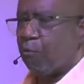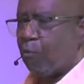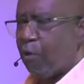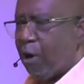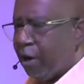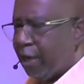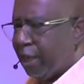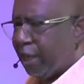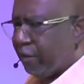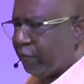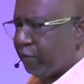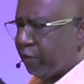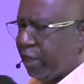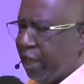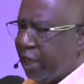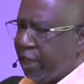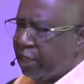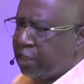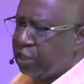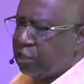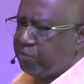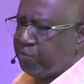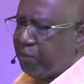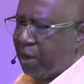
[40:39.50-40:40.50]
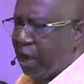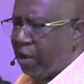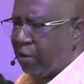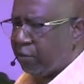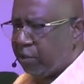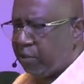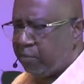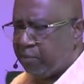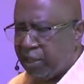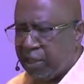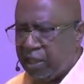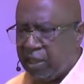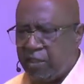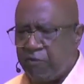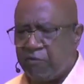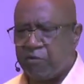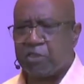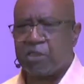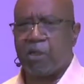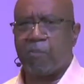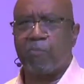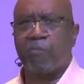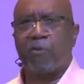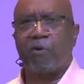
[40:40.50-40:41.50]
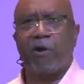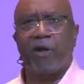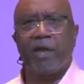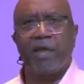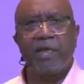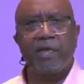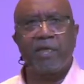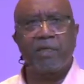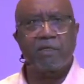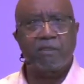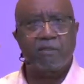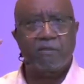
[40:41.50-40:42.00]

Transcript: while every head is bowed and believers are praying,